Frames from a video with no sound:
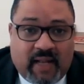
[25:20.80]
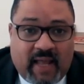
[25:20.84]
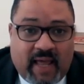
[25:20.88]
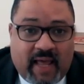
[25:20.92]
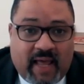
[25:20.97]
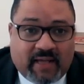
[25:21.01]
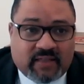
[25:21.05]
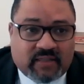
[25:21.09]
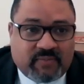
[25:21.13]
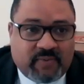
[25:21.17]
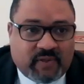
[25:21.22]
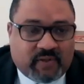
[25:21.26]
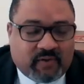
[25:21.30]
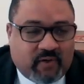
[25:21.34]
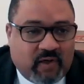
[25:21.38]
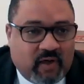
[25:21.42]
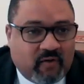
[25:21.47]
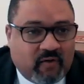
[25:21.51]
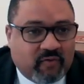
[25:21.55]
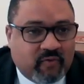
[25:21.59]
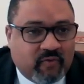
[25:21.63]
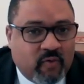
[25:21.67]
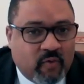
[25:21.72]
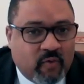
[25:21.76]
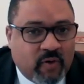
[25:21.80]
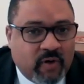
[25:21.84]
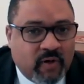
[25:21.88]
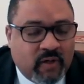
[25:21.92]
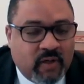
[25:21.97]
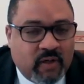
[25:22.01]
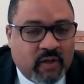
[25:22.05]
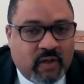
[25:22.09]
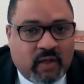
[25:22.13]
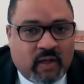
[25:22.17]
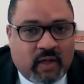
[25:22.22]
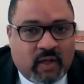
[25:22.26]
in Manhattan's mental health
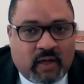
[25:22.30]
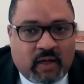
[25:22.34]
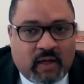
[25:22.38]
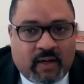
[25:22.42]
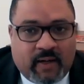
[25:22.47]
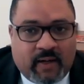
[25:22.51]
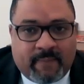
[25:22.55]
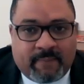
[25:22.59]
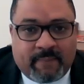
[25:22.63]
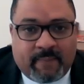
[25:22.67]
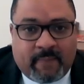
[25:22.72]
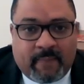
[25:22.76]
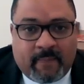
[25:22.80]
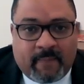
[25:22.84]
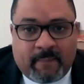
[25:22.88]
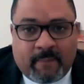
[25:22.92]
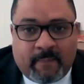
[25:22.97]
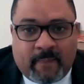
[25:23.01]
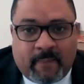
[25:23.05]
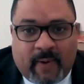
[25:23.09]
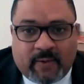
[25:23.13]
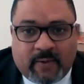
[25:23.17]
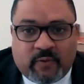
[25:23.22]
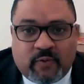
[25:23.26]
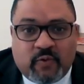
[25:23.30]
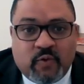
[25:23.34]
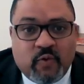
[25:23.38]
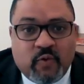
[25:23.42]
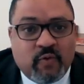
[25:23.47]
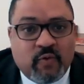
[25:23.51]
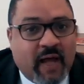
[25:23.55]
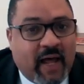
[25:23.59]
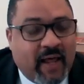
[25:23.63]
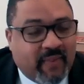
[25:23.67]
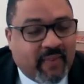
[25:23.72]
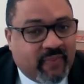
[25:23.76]
court. I
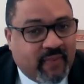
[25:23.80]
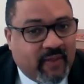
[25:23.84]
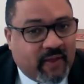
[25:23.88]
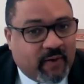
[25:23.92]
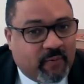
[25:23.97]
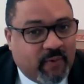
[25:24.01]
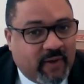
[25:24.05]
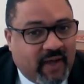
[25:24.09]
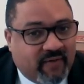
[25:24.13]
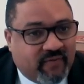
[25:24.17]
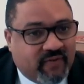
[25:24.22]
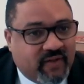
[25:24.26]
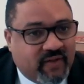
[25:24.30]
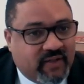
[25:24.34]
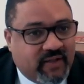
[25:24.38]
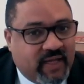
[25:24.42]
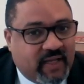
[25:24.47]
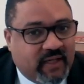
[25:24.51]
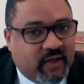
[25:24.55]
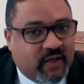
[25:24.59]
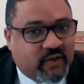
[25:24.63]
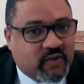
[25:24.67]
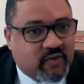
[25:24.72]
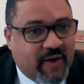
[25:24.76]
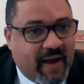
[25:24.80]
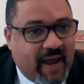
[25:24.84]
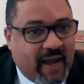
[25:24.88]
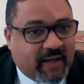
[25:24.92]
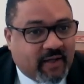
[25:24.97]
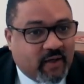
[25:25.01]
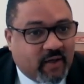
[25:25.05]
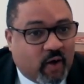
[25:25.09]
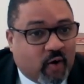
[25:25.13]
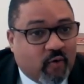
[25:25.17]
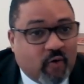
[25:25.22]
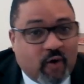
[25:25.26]
do not think we have the data
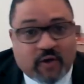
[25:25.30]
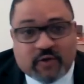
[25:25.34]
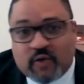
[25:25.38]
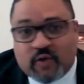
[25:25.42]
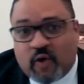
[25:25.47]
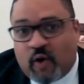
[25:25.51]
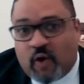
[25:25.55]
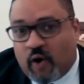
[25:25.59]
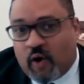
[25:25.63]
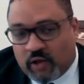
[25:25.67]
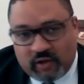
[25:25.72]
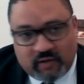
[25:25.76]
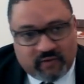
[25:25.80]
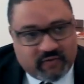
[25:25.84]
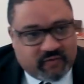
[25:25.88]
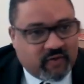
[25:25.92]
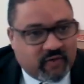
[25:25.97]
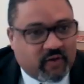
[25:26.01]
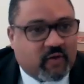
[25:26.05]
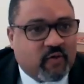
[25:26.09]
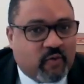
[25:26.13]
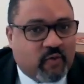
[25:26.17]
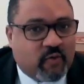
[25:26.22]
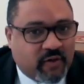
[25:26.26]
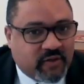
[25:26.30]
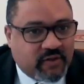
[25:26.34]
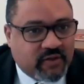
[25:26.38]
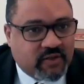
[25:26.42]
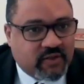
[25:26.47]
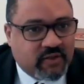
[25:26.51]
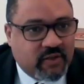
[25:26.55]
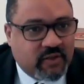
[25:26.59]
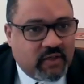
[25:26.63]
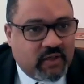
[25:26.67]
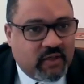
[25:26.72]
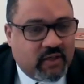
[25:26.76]
tracked across all of the
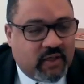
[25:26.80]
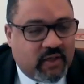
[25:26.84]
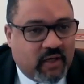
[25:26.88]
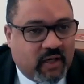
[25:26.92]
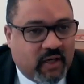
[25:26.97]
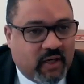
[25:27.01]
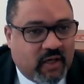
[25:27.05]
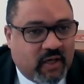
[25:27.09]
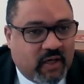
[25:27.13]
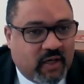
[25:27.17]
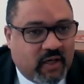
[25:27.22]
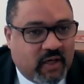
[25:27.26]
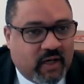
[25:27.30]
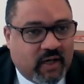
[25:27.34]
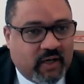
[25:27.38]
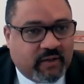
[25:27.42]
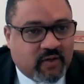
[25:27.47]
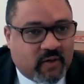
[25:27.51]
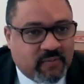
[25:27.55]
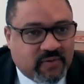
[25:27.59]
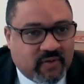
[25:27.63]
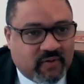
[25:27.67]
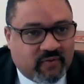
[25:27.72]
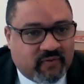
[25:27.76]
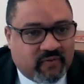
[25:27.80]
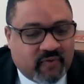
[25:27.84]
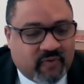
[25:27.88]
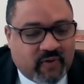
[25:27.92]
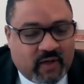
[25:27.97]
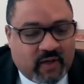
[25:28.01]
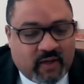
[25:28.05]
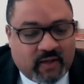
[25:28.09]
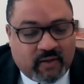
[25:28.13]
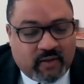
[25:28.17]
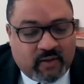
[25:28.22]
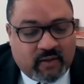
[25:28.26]
courts in terms of
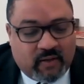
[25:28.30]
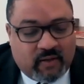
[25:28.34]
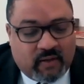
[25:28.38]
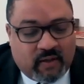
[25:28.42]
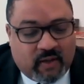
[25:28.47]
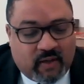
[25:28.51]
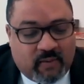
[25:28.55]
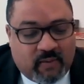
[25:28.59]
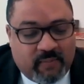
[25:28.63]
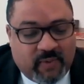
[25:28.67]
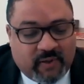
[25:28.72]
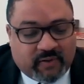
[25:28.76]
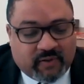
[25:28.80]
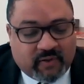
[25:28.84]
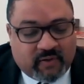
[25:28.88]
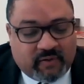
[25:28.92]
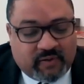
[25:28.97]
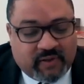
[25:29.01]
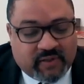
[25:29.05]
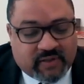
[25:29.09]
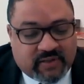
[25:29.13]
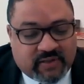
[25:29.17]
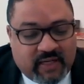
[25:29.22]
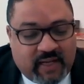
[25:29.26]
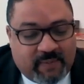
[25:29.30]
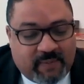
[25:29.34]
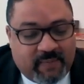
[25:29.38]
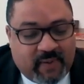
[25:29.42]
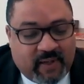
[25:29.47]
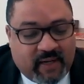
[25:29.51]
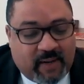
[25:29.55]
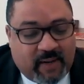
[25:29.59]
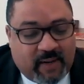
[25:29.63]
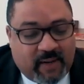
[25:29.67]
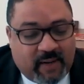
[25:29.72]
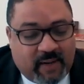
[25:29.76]
mental illness that
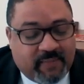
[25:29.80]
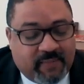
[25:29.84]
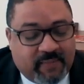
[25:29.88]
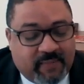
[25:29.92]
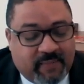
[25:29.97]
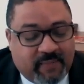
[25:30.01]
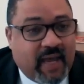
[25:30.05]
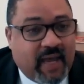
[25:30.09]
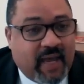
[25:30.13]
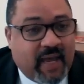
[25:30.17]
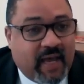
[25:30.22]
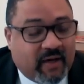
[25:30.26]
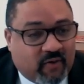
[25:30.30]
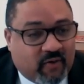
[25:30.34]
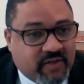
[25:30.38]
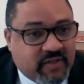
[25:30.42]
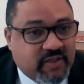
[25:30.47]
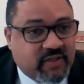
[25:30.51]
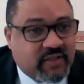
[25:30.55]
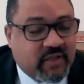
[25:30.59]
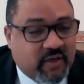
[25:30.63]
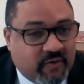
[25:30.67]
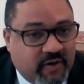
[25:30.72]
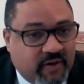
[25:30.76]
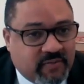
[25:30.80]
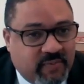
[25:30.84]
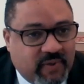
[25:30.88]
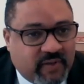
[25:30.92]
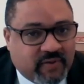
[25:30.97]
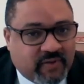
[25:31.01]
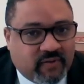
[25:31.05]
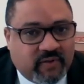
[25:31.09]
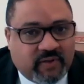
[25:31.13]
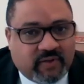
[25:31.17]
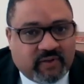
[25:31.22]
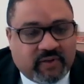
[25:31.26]
may not be categorized as
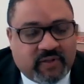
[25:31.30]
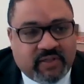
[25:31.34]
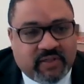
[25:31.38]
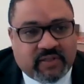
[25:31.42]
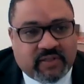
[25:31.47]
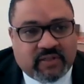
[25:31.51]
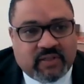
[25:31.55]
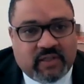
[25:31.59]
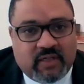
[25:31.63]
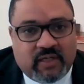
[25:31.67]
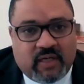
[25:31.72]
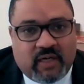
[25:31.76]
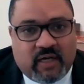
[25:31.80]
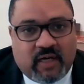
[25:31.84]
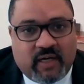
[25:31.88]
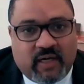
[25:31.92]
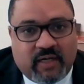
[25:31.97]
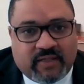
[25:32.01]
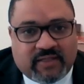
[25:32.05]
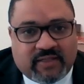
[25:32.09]
serious mental illness.